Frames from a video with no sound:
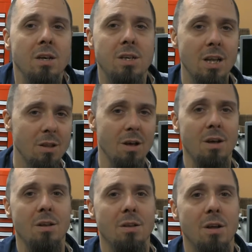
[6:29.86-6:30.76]
take
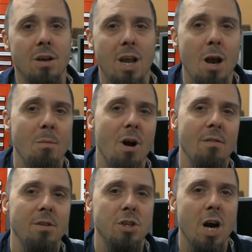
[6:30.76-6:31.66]
the, the camera
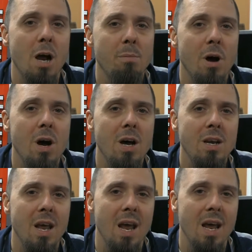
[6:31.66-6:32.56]
off the
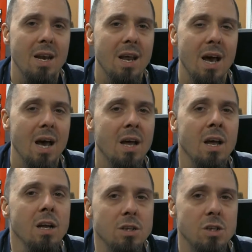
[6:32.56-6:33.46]
tripod and uh,
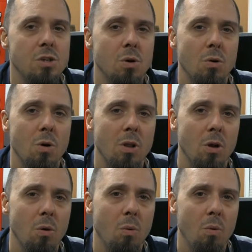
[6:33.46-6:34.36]
just do a quick
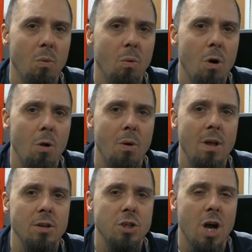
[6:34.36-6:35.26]
little roll
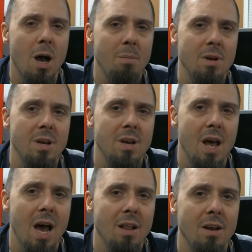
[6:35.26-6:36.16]
around the shop and
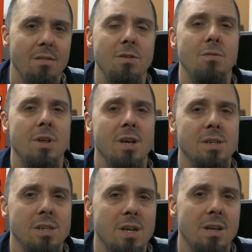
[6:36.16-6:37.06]
highlight a few
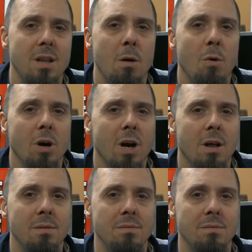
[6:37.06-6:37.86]
things that, that I'm working on.